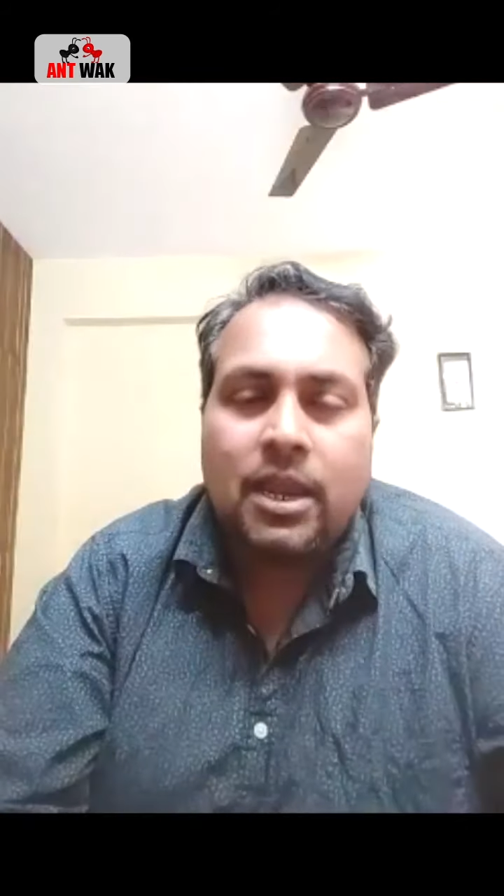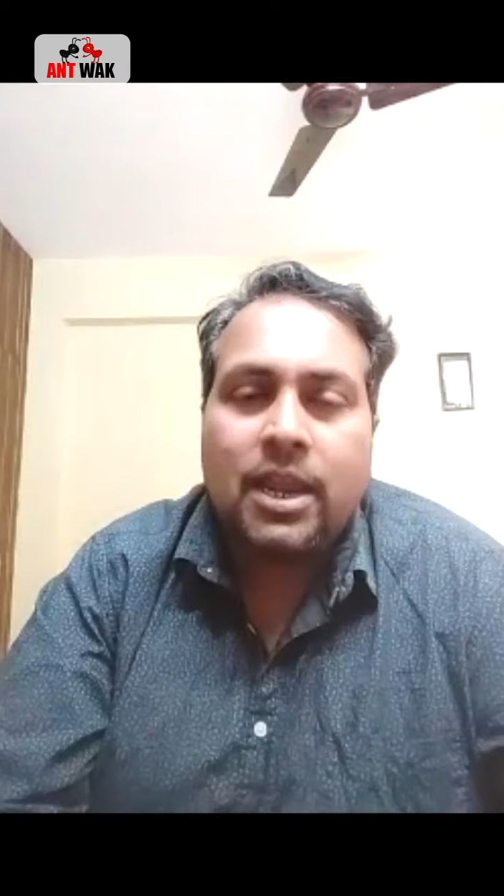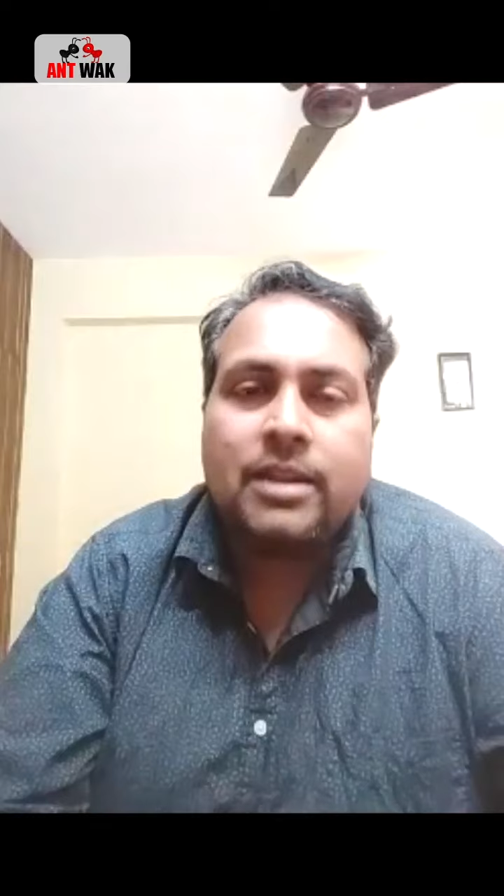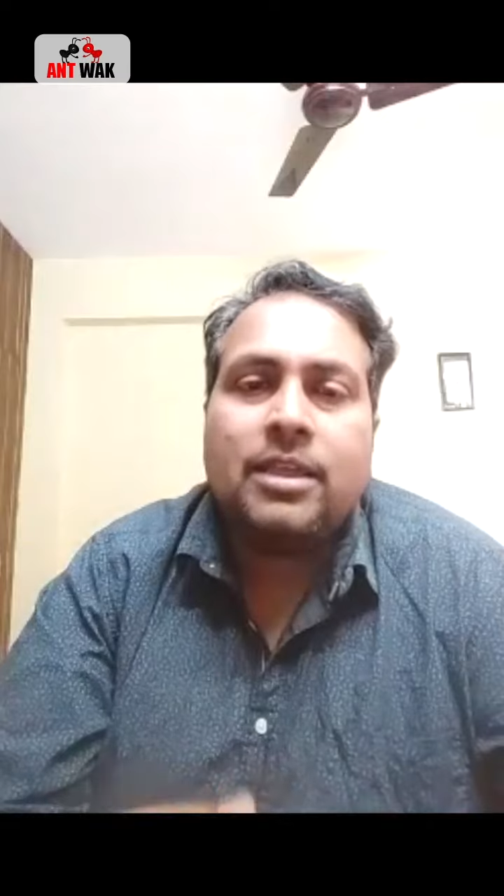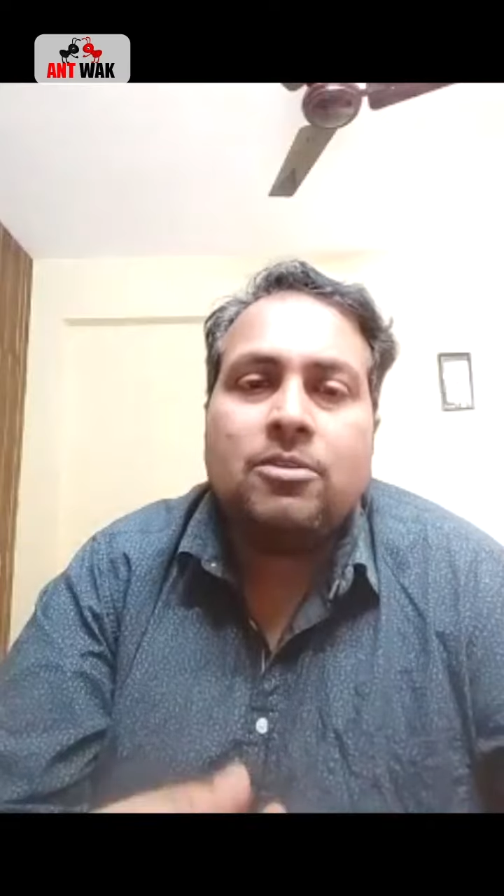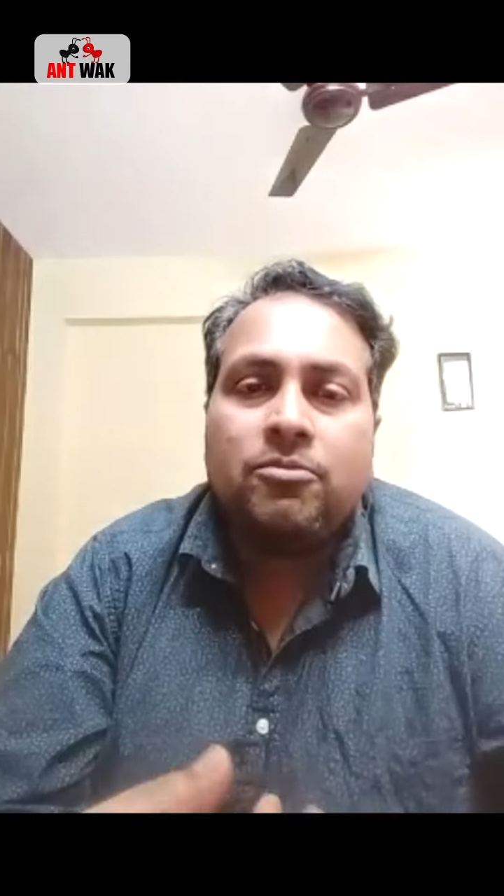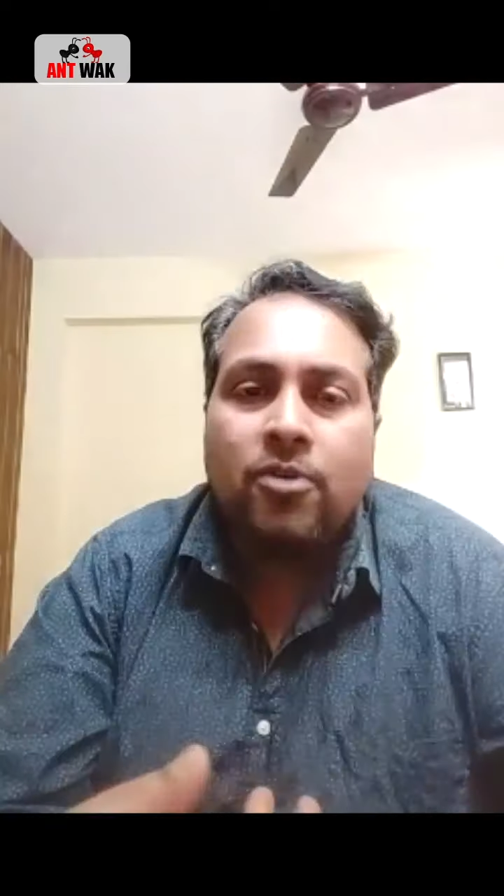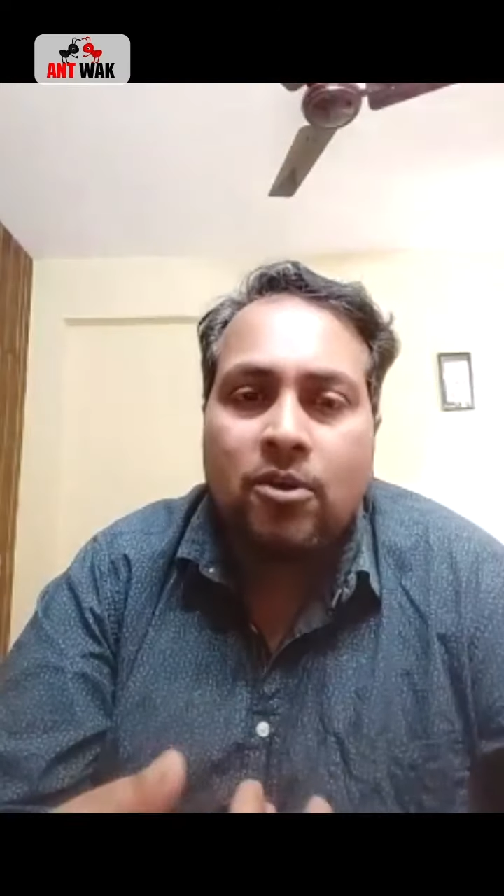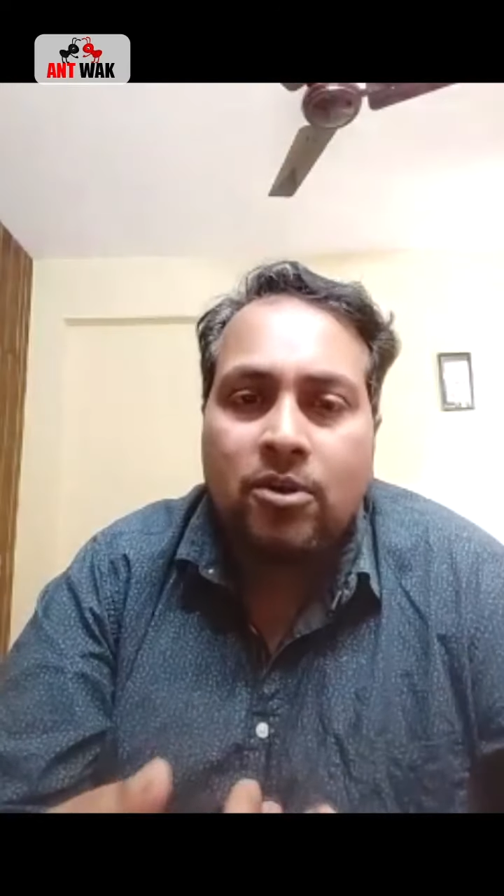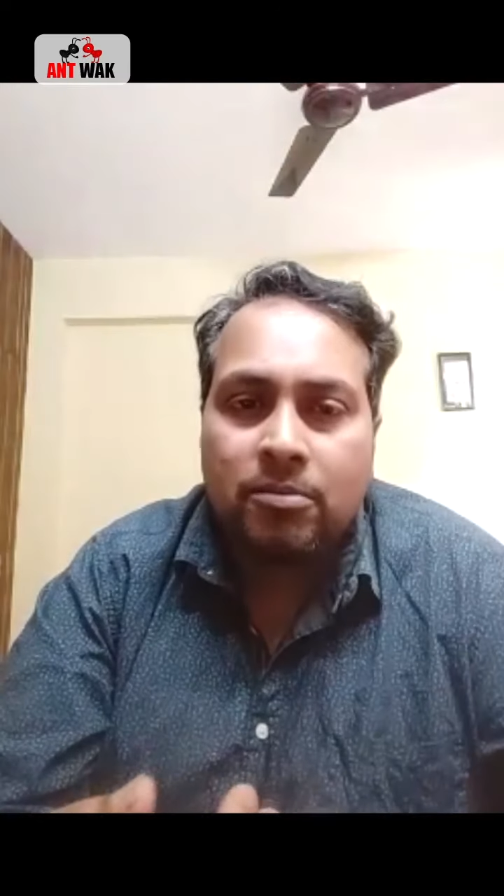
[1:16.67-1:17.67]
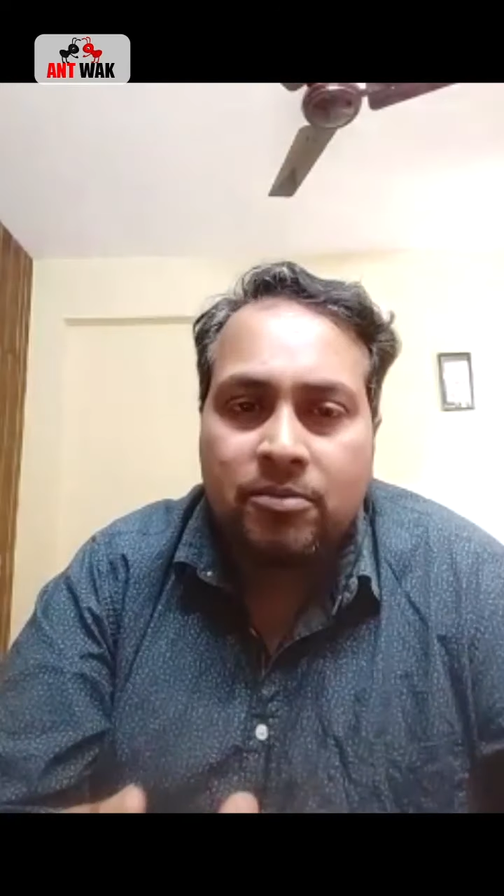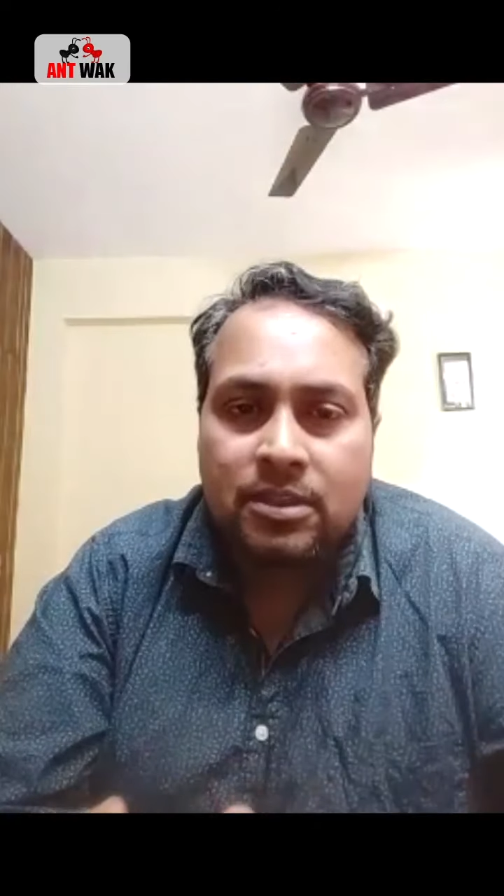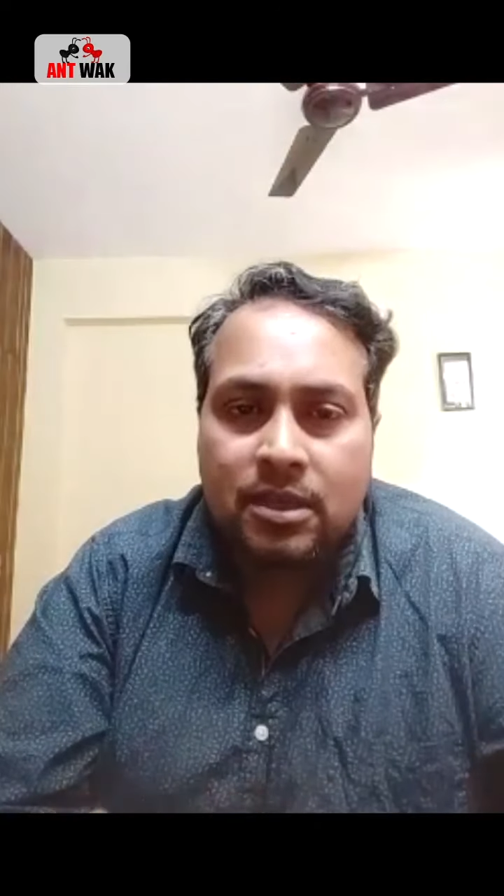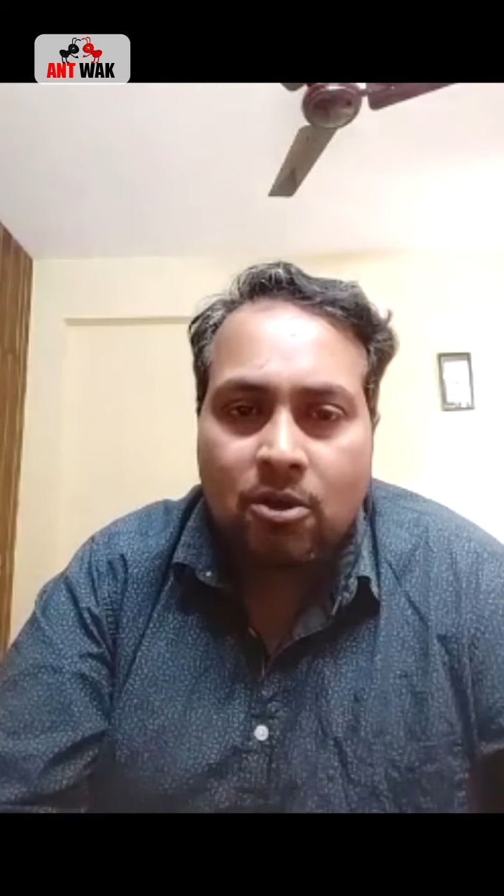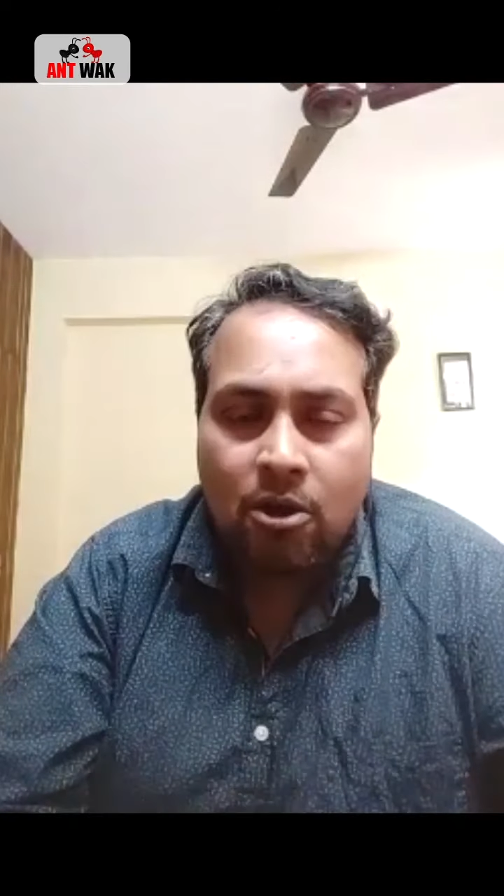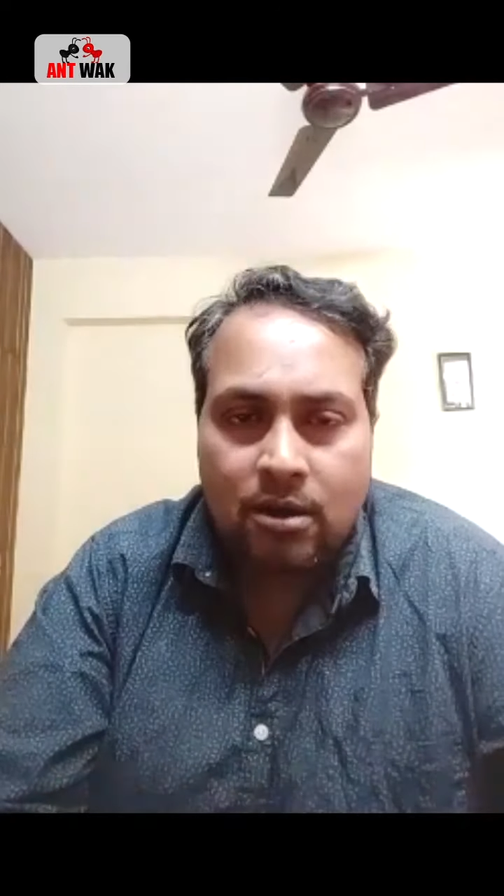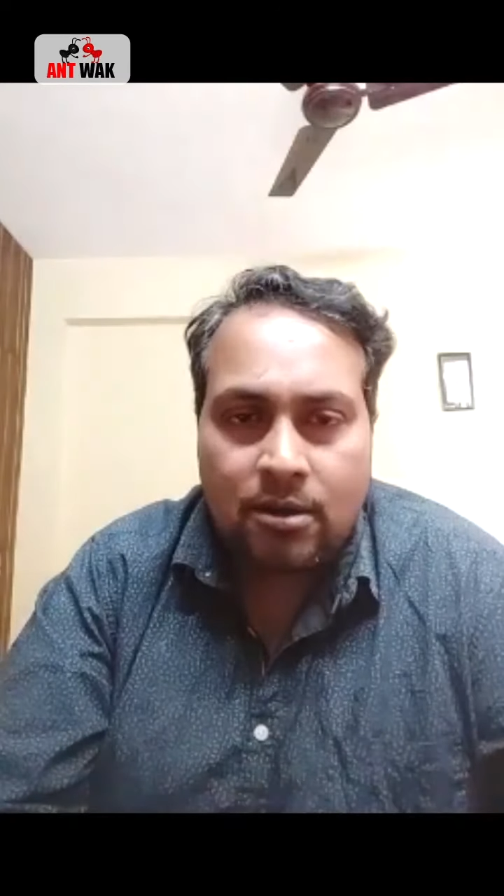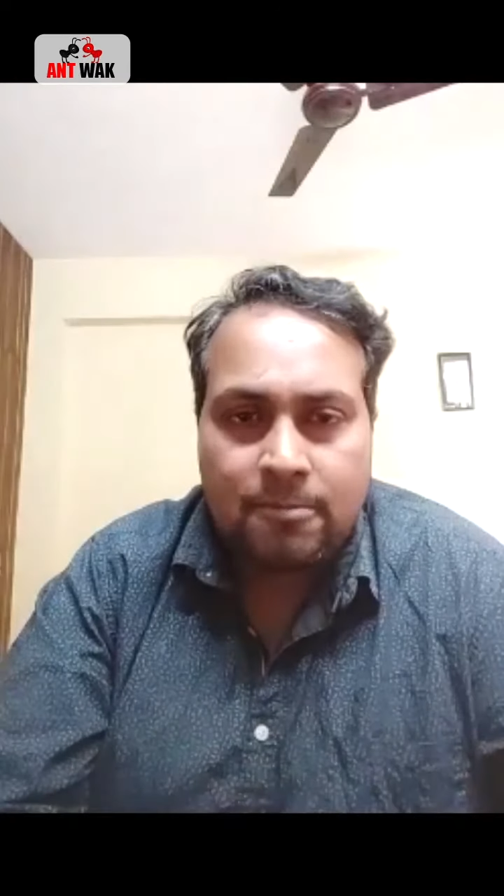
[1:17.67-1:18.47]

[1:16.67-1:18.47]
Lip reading: and then you followed up with a call,